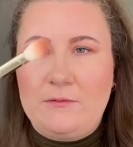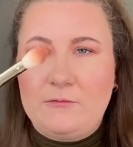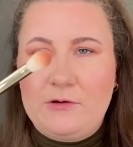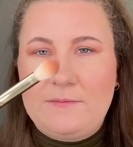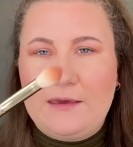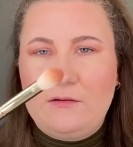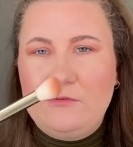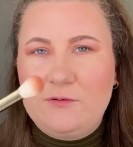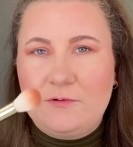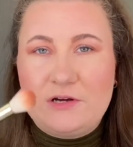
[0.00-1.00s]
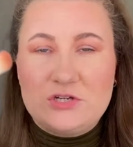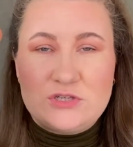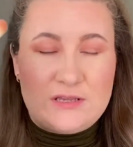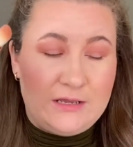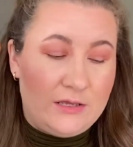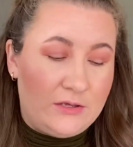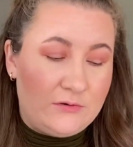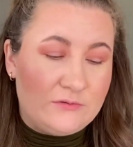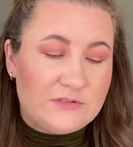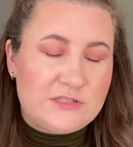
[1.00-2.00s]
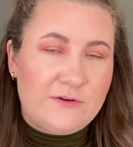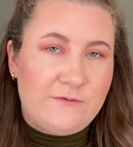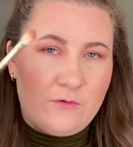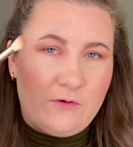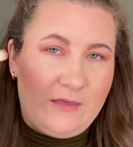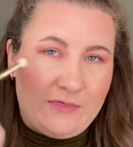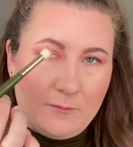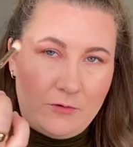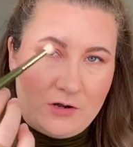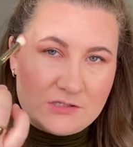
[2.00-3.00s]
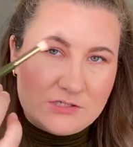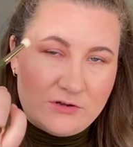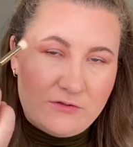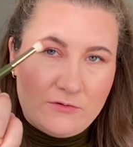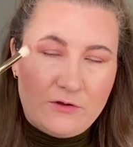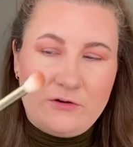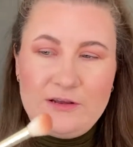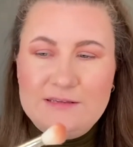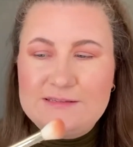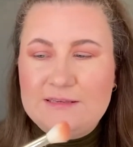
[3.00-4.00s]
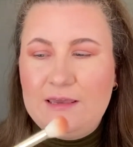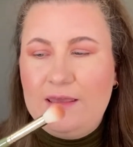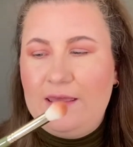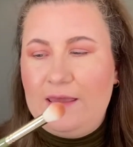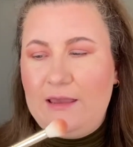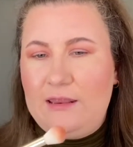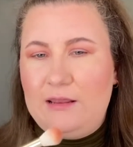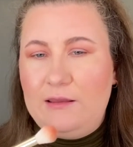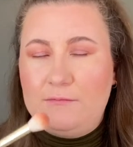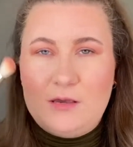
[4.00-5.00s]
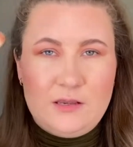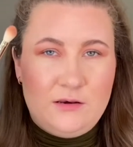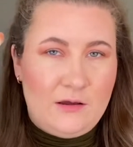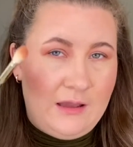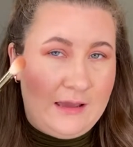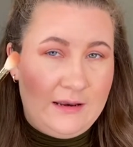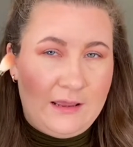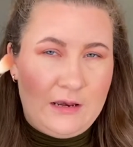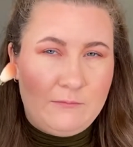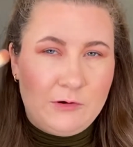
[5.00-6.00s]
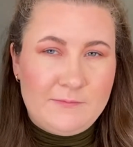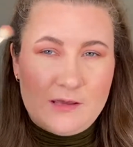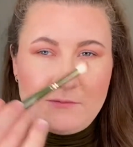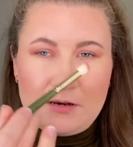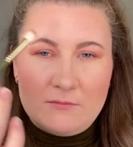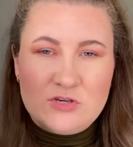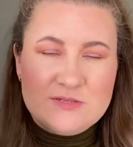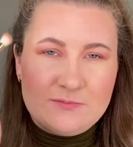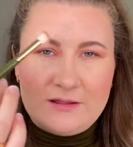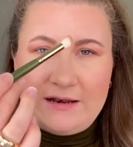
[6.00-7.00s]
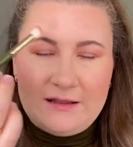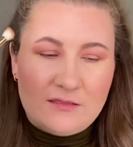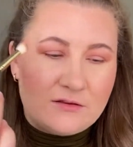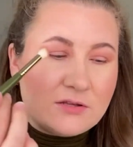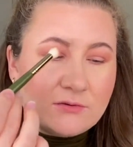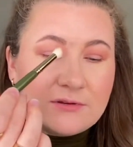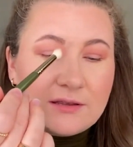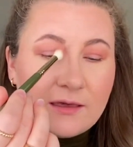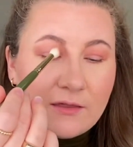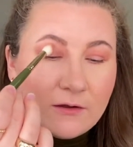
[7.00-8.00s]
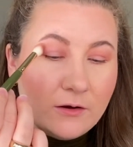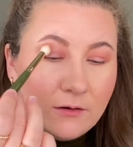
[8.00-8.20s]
going back in with the brush that I used for like the bronzer through the crease, and I'm not adding any more pigment. I'm just blending the two together.